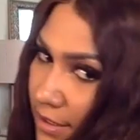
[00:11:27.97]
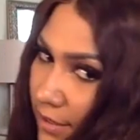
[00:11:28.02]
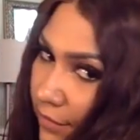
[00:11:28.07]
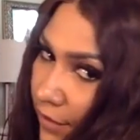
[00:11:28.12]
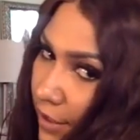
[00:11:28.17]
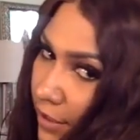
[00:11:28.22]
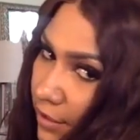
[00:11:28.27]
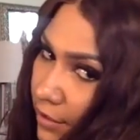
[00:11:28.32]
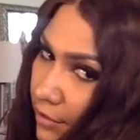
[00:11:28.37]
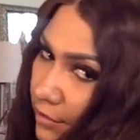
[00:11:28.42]
I've
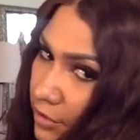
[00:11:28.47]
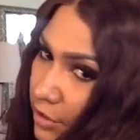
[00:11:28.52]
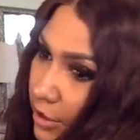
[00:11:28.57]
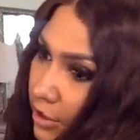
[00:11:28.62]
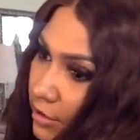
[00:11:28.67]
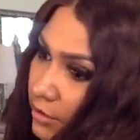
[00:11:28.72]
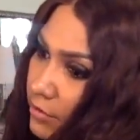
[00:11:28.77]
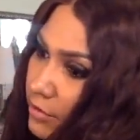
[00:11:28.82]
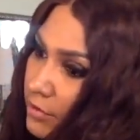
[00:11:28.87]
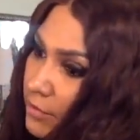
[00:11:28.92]
had other
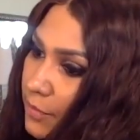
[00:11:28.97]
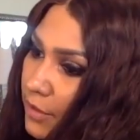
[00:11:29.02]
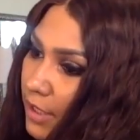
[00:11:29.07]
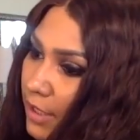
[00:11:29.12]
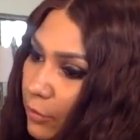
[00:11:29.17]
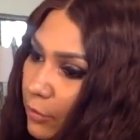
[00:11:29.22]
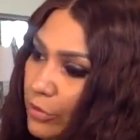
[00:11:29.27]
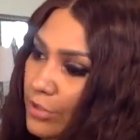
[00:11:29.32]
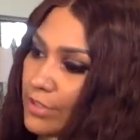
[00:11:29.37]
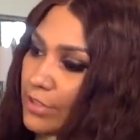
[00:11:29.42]
channels, but I
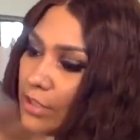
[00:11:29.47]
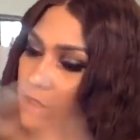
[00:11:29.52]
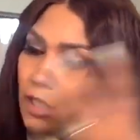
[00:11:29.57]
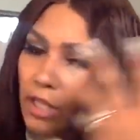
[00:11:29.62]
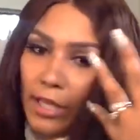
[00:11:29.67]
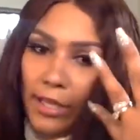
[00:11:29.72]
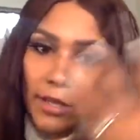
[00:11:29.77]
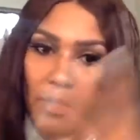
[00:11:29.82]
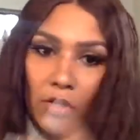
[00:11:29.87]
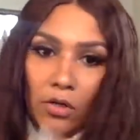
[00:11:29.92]
wasn't
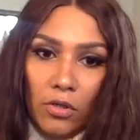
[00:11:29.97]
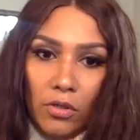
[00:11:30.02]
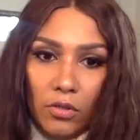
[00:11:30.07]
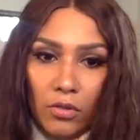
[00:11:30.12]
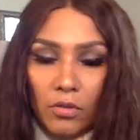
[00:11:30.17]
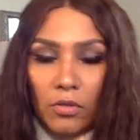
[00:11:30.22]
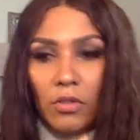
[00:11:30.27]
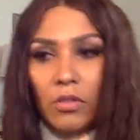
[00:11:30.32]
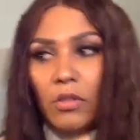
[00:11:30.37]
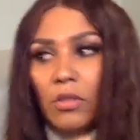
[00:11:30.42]
like
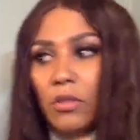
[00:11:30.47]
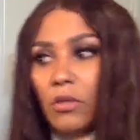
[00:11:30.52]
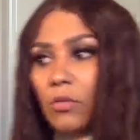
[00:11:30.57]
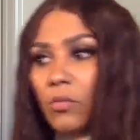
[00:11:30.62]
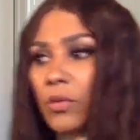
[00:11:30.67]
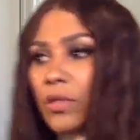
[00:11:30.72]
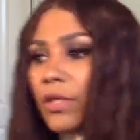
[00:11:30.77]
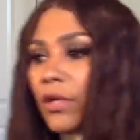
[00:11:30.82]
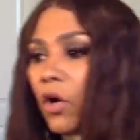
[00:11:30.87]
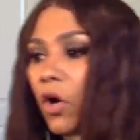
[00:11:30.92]

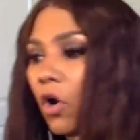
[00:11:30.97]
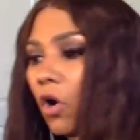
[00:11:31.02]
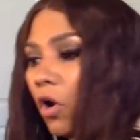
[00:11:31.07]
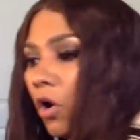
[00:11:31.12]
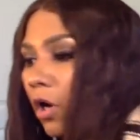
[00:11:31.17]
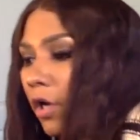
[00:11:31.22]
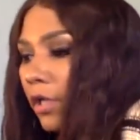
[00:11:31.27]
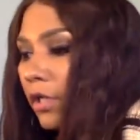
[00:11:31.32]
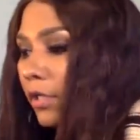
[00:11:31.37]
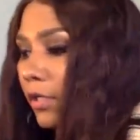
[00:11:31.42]
really
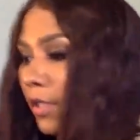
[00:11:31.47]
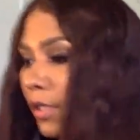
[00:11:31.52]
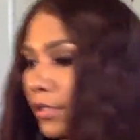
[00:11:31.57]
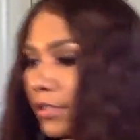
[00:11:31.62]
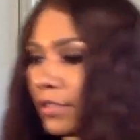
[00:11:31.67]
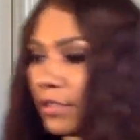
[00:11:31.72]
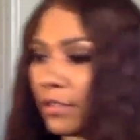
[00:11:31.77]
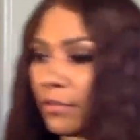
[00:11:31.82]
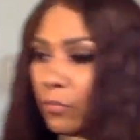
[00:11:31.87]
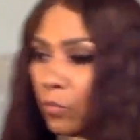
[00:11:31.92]
on. I
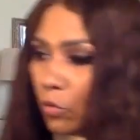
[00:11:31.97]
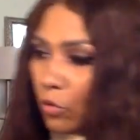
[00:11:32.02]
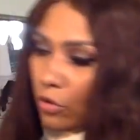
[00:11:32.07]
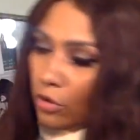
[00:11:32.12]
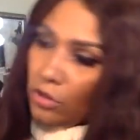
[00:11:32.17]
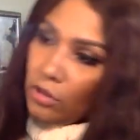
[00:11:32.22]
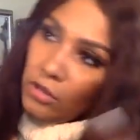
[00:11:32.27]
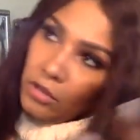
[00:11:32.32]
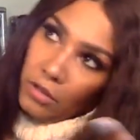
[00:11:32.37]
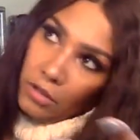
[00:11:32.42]
did
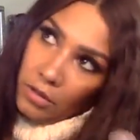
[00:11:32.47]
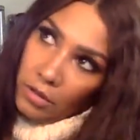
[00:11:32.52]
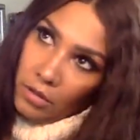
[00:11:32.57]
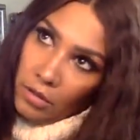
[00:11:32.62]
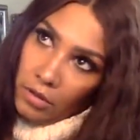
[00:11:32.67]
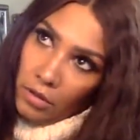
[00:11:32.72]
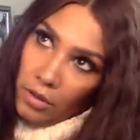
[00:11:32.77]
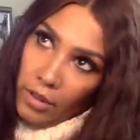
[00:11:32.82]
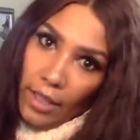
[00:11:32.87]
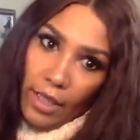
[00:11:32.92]
more
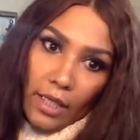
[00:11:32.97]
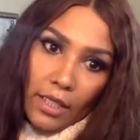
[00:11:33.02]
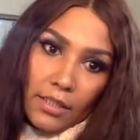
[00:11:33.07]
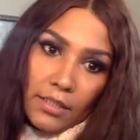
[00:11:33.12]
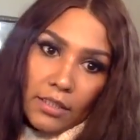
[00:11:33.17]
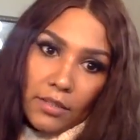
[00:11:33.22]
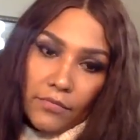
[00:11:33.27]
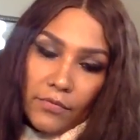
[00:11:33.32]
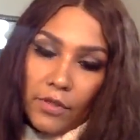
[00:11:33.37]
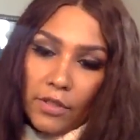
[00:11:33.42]

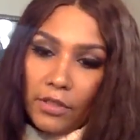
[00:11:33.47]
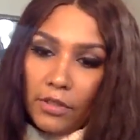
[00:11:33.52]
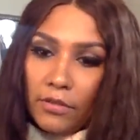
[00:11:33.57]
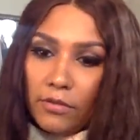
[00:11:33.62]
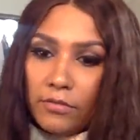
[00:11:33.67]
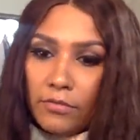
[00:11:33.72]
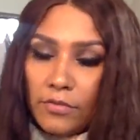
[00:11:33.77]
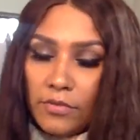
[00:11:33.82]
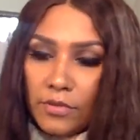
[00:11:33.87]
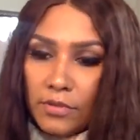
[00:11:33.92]
edited
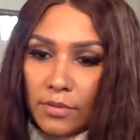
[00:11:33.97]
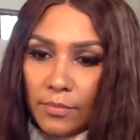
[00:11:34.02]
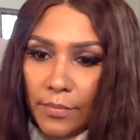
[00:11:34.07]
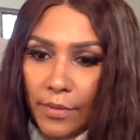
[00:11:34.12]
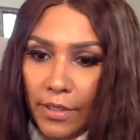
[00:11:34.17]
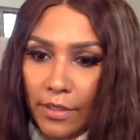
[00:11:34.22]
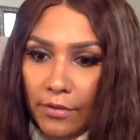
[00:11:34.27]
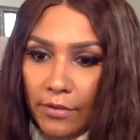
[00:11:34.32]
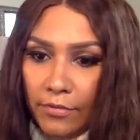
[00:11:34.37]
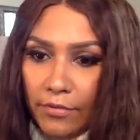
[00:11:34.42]
videos
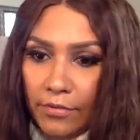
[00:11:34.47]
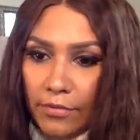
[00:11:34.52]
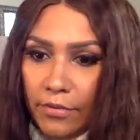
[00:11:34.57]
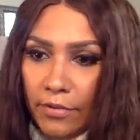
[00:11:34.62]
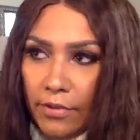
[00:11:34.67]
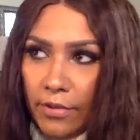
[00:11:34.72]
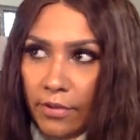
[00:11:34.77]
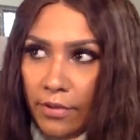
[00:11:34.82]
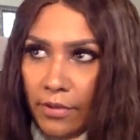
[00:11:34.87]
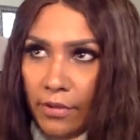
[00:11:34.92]
about,
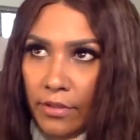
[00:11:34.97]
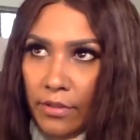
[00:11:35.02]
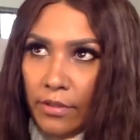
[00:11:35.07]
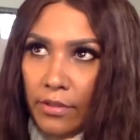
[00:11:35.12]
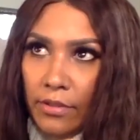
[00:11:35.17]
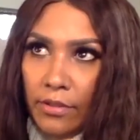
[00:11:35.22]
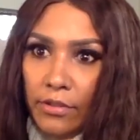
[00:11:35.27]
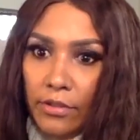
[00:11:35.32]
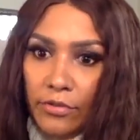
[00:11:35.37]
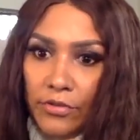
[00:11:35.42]

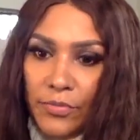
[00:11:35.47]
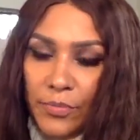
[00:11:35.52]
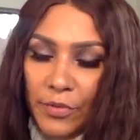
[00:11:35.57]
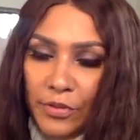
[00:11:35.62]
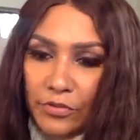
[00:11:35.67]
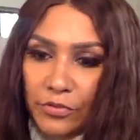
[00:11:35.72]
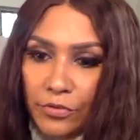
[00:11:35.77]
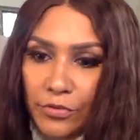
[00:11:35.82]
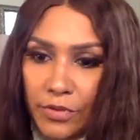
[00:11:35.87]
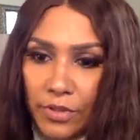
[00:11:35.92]

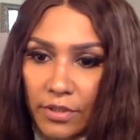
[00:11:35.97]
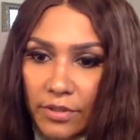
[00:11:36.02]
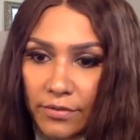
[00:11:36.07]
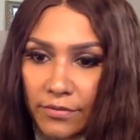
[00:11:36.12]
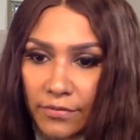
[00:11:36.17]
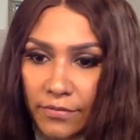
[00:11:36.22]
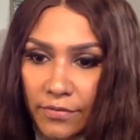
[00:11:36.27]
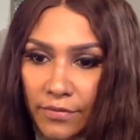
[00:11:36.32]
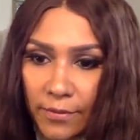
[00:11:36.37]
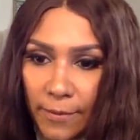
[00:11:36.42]
spiritual stuff.
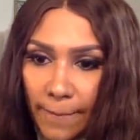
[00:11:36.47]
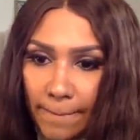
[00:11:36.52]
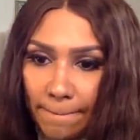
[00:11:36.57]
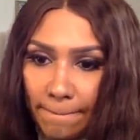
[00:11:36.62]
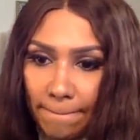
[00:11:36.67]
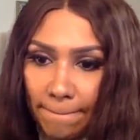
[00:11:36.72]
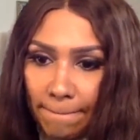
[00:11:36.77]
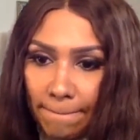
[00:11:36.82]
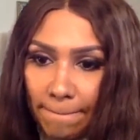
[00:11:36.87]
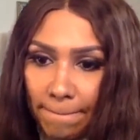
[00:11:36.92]

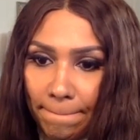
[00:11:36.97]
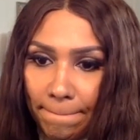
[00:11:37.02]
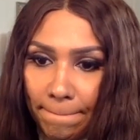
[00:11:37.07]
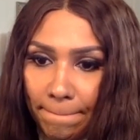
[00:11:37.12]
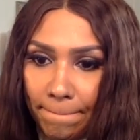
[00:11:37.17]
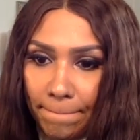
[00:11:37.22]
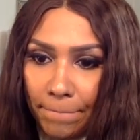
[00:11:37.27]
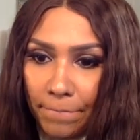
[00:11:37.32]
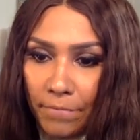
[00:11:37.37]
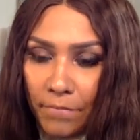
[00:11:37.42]

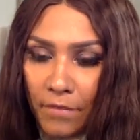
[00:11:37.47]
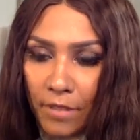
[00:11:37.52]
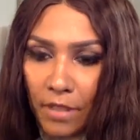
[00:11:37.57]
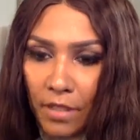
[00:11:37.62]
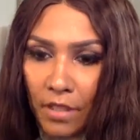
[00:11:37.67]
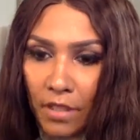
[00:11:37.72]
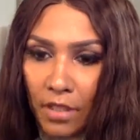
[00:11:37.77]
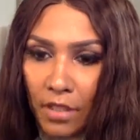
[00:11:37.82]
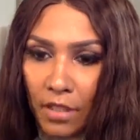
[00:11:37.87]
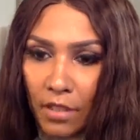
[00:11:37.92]
Hmm.
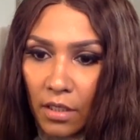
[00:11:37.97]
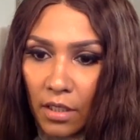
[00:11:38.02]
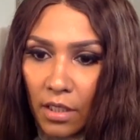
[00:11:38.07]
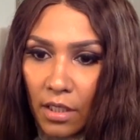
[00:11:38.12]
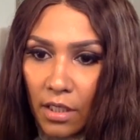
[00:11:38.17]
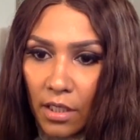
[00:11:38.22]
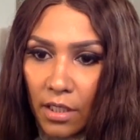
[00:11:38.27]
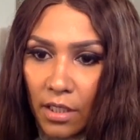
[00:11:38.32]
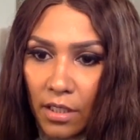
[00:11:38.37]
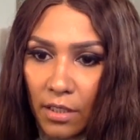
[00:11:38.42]

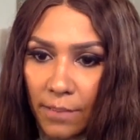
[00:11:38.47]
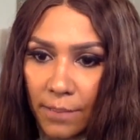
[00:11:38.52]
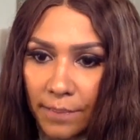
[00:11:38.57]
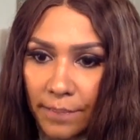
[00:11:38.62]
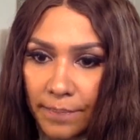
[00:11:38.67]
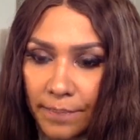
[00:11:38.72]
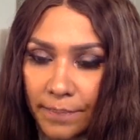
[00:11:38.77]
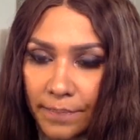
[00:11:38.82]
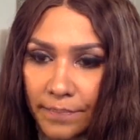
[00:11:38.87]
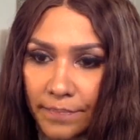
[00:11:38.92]
Um,
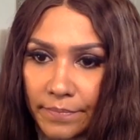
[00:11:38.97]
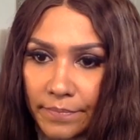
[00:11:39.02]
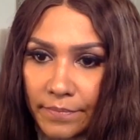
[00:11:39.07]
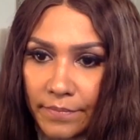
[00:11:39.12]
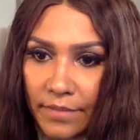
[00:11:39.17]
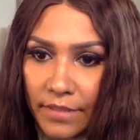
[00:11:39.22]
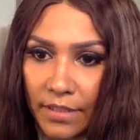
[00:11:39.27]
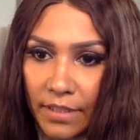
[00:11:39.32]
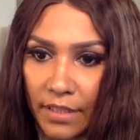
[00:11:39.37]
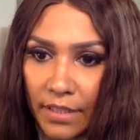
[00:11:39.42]

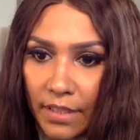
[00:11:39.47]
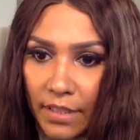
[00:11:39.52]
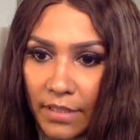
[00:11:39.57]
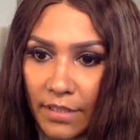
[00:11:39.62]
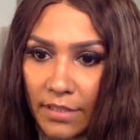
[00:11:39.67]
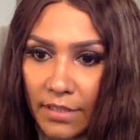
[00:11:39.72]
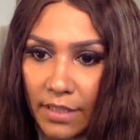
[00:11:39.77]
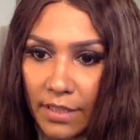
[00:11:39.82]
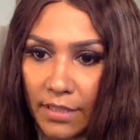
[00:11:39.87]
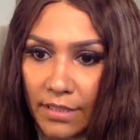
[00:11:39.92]
and then I
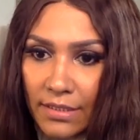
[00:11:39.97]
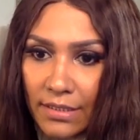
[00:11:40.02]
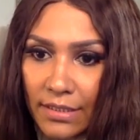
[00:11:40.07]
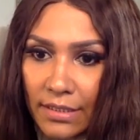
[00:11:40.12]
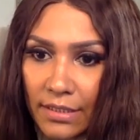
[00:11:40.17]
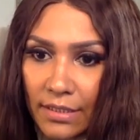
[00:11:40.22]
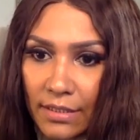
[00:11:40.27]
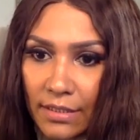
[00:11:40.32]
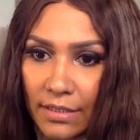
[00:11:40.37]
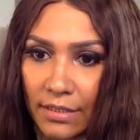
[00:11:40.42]
decided to
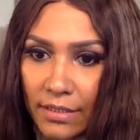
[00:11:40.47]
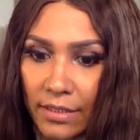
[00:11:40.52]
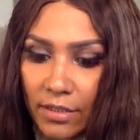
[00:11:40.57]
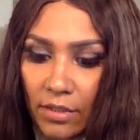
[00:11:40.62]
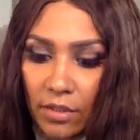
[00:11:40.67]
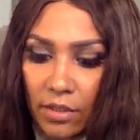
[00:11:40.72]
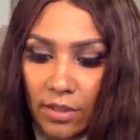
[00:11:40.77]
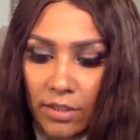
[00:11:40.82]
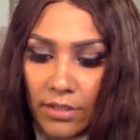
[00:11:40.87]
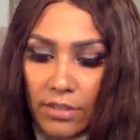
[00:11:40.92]
get
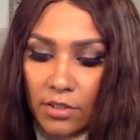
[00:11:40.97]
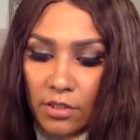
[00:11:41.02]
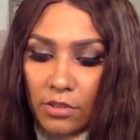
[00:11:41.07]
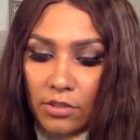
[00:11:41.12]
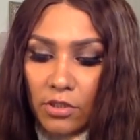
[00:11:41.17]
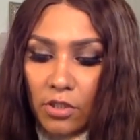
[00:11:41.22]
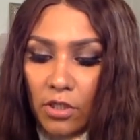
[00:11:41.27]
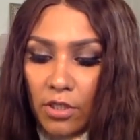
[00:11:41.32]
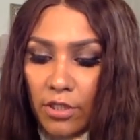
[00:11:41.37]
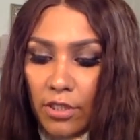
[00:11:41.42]
on and start
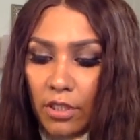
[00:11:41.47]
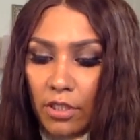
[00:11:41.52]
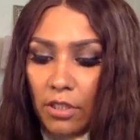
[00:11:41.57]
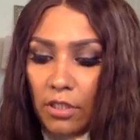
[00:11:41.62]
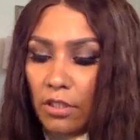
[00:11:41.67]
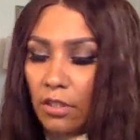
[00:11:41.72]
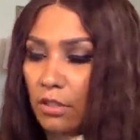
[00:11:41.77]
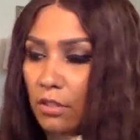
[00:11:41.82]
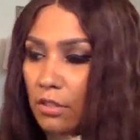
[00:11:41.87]
talking